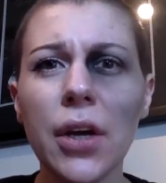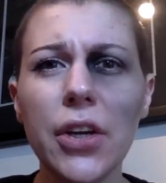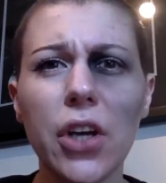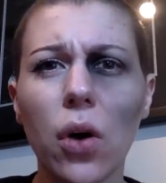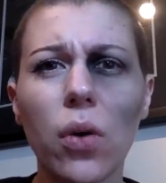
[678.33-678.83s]

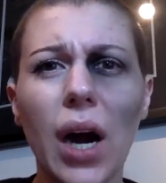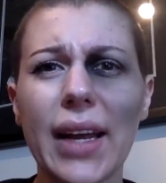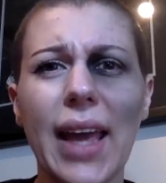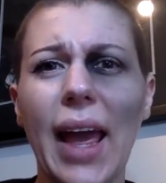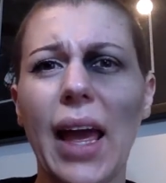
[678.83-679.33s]

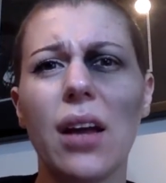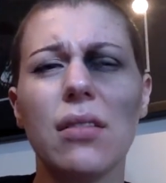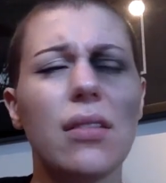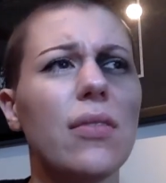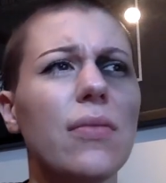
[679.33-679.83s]
I can't
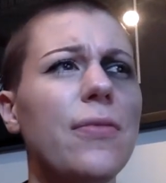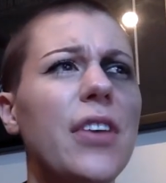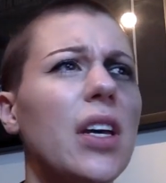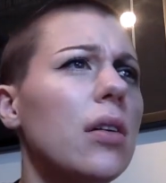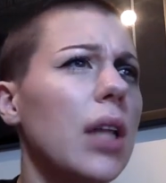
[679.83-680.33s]

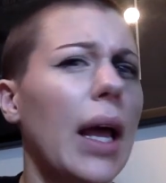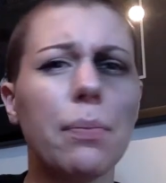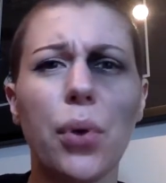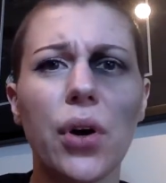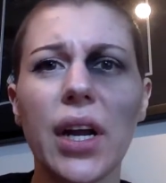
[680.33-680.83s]
feel like
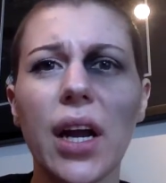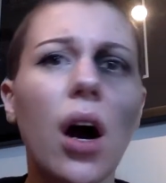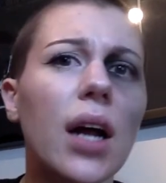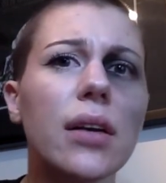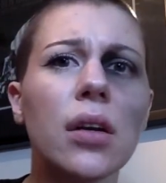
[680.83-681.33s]
putting
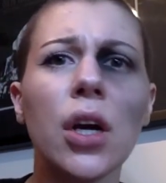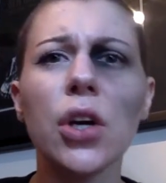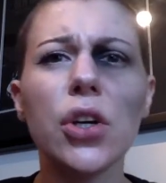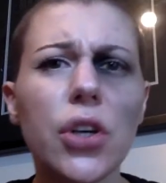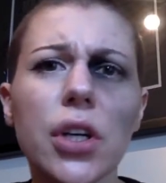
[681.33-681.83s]
on
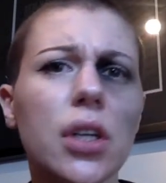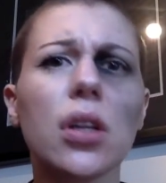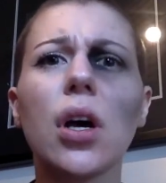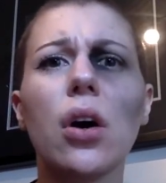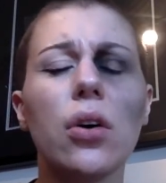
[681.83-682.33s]
good
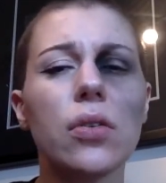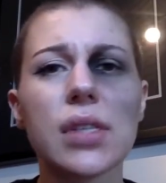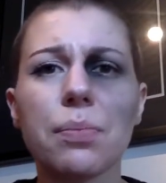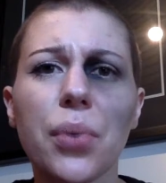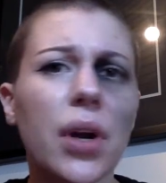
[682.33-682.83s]

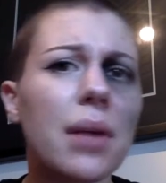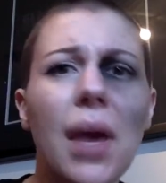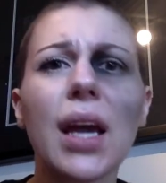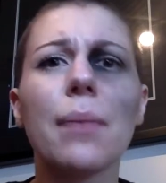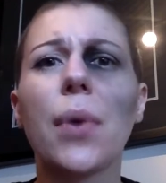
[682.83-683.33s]
clothes and putting
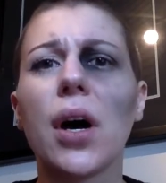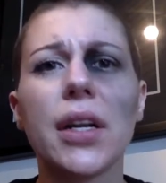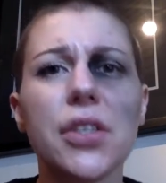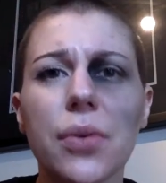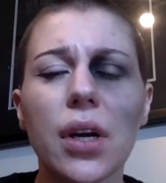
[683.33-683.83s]
makeup on
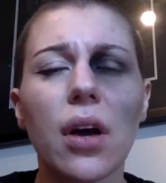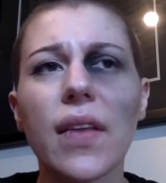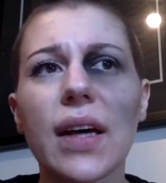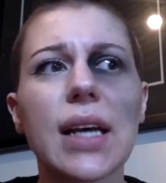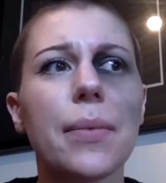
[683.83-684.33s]
and doing all
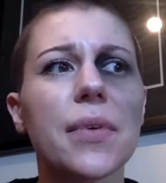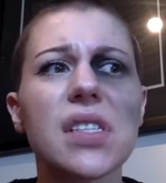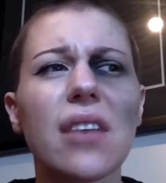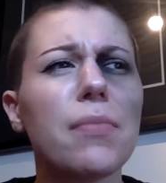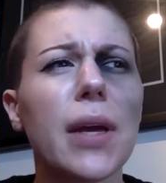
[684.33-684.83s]
that type of
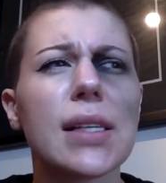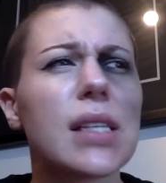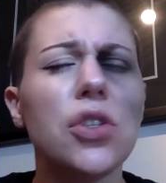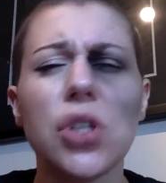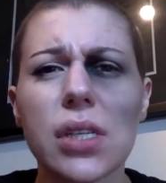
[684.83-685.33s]
stuff because
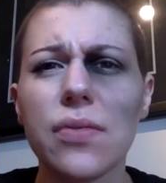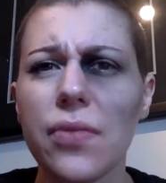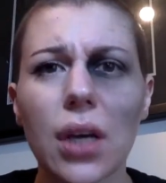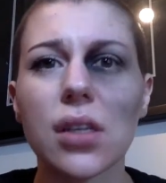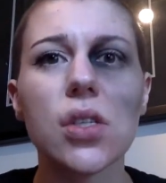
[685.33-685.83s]
I just
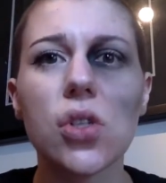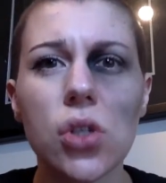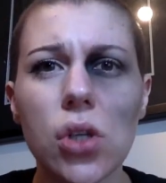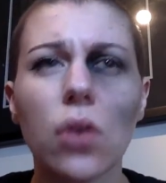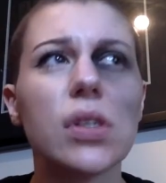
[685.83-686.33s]
feel
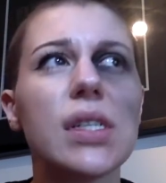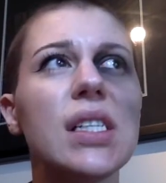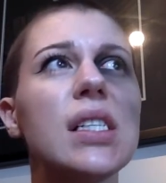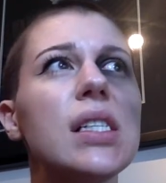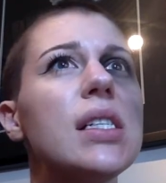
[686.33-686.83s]
so
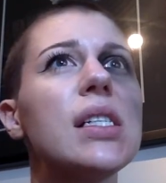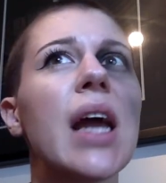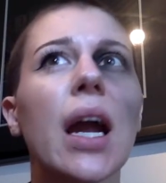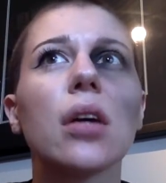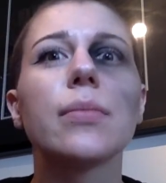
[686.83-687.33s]

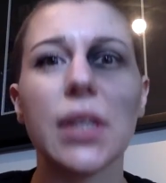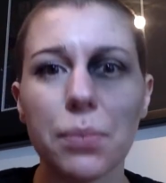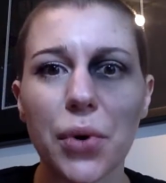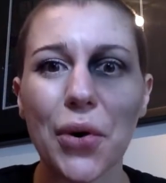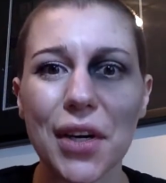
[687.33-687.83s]
terribly
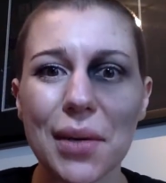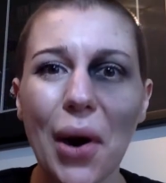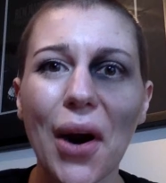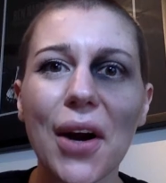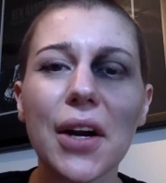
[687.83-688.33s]
broken
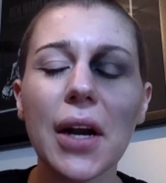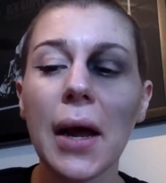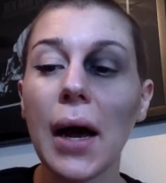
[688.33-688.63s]
apart.